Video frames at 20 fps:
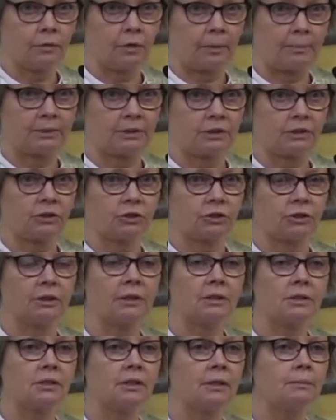the
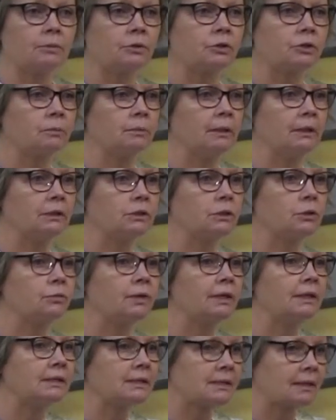repetition, it seems to me to
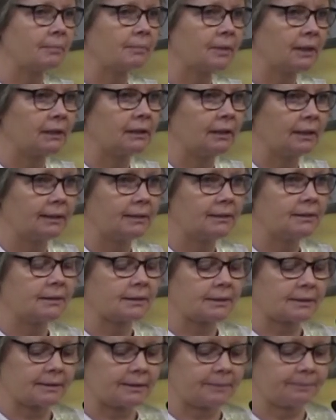read something like
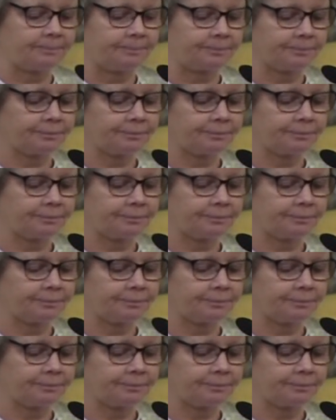this: